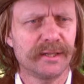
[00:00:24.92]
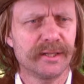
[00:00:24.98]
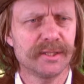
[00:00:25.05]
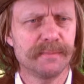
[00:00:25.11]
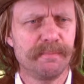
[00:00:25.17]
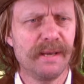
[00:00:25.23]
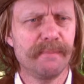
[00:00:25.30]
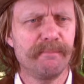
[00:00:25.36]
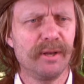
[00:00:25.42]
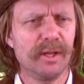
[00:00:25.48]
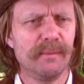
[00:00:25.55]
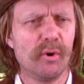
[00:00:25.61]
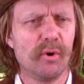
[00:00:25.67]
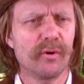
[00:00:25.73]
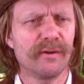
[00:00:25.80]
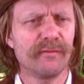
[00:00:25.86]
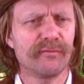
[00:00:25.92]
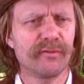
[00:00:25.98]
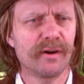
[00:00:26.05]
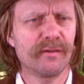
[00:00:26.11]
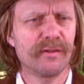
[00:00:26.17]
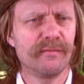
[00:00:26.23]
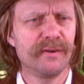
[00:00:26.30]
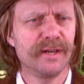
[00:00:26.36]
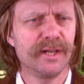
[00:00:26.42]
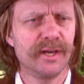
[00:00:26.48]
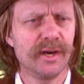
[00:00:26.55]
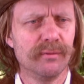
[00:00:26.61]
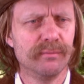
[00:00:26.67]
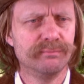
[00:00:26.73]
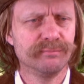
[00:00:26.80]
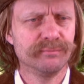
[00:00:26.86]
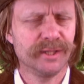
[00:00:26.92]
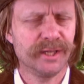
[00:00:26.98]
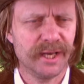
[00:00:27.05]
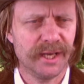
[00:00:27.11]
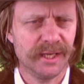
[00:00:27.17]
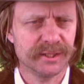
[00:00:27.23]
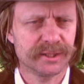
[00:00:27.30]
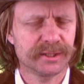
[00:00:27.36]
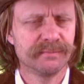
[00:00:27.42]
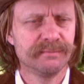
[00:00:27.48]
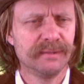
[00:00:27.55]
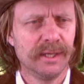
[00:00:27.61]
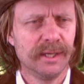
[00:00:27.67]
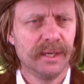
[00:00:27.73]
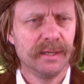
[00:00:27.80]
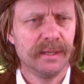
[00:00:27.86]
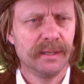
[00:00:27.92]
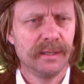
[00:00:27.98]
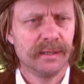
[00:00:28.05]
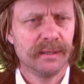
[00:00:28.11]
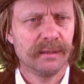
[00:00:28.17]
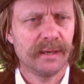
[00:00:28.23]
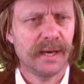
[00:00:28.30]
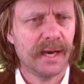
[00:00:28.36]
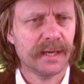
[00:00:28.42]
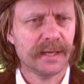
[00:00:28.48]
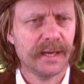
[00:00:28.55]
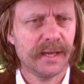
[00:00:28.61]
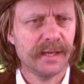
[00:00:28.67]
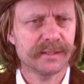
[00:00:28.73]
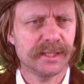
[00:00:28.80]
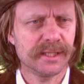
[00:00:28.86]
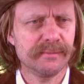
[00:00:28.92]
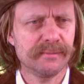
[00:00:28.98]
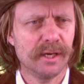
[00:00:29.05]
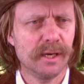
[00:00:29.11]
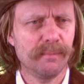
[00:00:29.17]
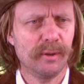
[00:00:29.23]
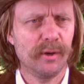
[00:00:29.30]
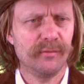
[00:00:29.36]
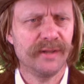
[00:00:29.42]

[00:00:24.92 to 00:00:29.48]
this big billboard in front of the video. Yes. I can't seem to upload